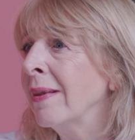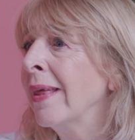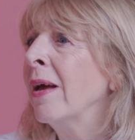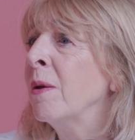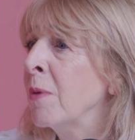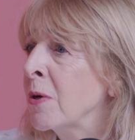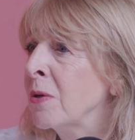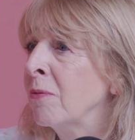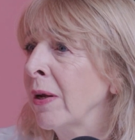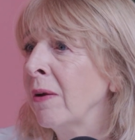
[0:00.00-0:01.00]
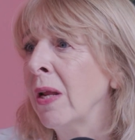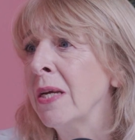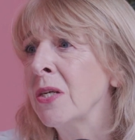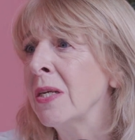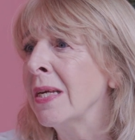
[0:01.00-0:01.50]
their emotional
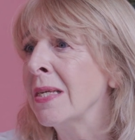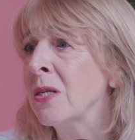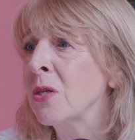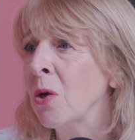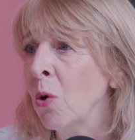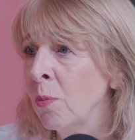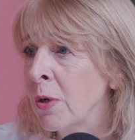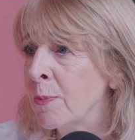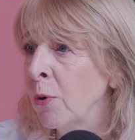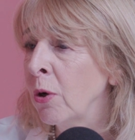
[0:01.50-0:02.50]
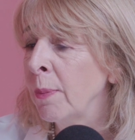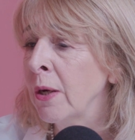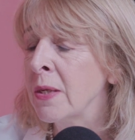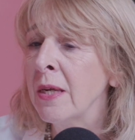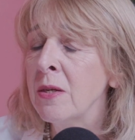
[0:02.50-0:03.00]
regulation is so much poorer
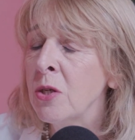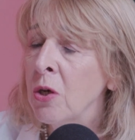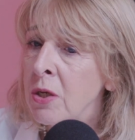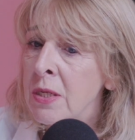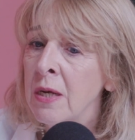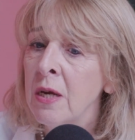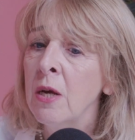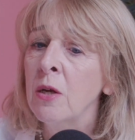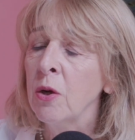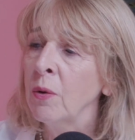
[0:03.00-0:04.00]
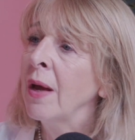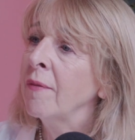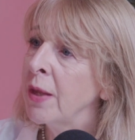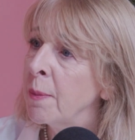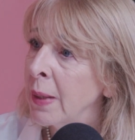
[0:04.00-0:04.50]
because they just don't
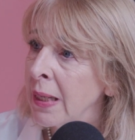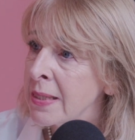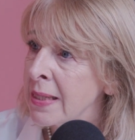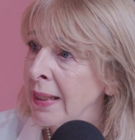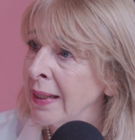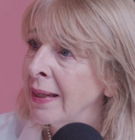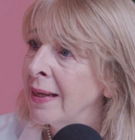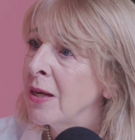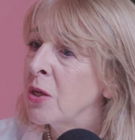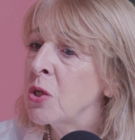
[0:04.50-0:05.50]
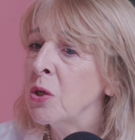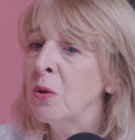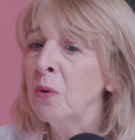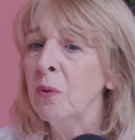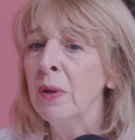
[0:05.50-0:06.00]
have the ability
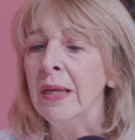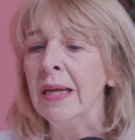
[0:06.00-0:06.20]
to